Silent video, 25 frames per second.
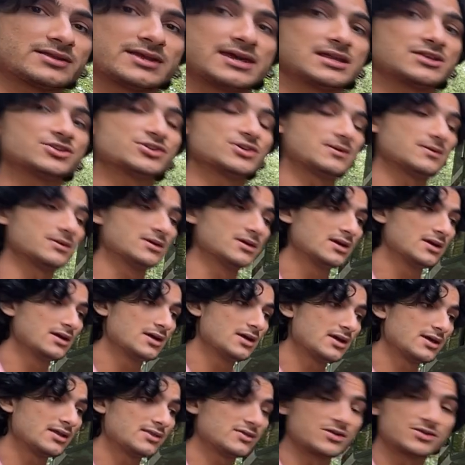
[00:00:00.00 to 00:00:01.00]
the engine.
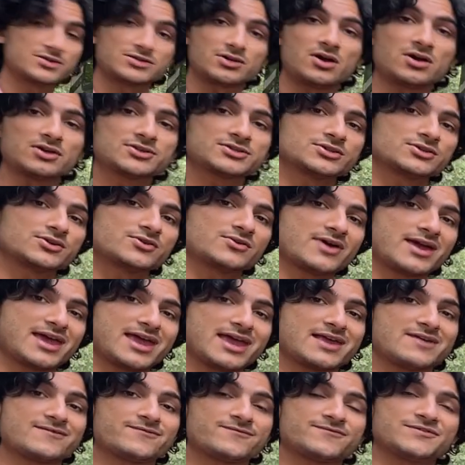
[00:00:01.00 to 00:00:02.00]
There's also
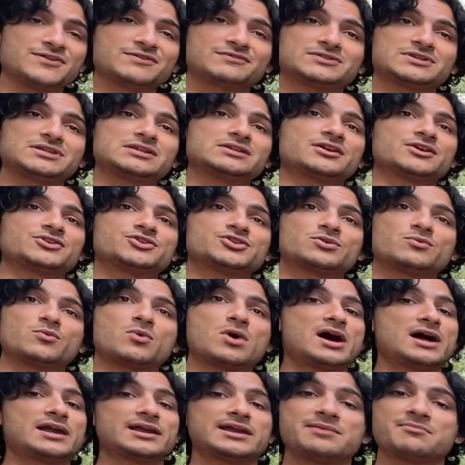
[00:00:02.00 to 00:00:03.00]
a 1500
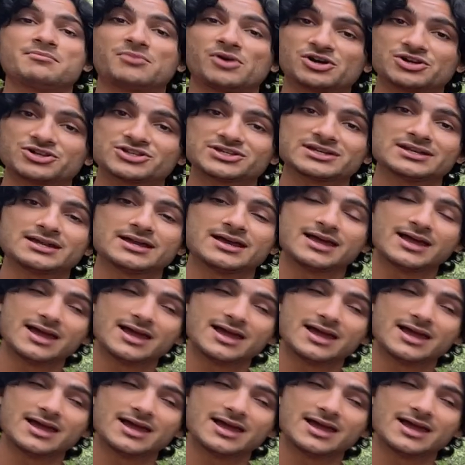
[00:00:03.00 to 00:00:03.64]
watt immersion